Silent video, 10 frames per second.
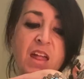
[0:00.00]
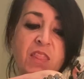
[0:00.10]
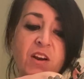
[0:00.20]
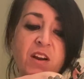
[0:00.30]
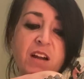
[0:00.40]

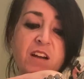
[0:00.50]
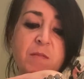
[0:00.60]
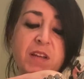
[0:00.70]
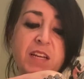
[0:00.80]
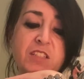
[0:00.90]
They're not
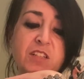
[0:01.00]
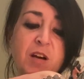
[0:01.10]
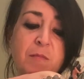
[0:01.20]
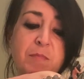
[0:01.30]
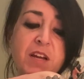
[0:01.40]
coming in to
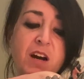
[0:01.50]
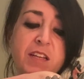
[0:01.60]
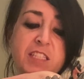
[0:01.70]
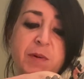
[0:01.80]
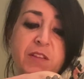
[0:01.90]
come be
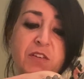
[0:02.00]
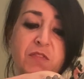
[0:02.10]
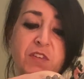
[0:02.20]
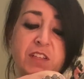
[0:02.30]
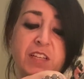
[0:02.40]
honest about their
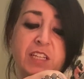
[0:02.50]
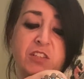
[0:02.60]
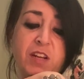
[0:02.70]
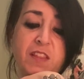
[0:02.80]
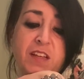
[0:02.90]
feelings
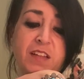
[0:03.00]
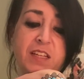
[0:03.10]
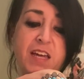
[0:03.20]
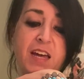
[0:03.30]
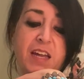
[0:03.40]
or anything
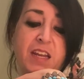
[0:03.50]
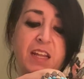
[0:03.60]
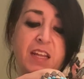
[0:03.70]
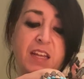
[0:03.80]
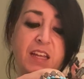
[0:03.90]
like
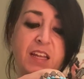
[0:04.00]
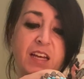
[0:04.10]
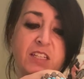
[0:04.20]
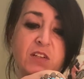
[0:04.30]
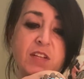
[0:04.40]
that.
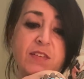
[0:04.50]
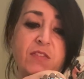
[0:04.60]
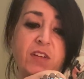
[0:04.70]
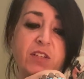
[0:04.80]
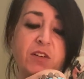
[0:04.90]
I don't even
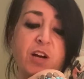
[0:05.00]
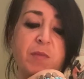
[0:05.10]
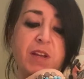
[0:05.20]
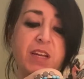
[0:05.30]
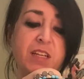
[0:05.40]
feel like they're
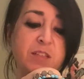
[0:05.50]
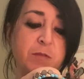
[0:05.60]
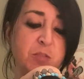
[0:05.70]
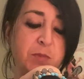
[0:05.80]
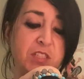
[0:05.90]
coming in
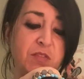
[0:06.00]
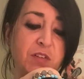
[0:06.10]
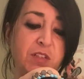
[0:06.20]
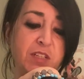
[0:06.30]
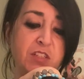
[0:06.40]

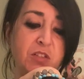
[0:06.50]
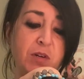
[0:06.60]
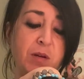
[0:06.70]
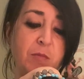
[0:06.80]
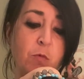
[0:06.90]
specifically to
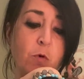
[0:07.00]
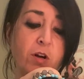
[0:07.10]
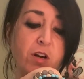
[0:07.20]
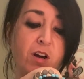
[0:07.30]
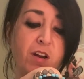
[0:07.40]

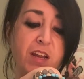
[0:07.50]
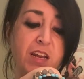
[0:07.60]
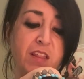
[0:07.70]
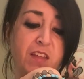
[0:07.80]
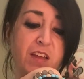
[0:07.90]
work on
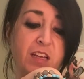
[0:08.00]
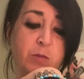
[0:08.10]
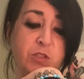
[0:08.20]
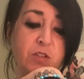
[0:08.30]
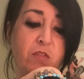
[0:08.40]
anything, because
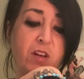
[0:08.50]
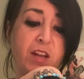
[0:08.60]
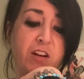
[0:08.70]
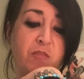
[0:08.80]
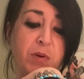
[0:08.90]
we do have the
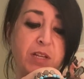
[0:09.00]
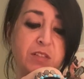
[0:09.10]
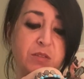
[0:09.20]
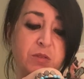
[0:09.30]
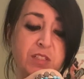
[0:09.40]
Knight of
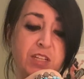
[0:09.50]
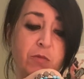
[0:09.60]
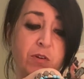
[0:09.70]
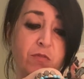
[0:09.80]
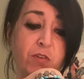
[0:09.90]
Pentacles in
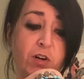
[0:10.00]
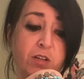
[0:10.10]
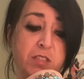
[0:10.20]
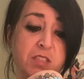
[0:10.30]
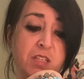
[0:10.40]

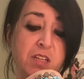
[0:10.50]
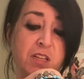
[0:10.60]
reverse.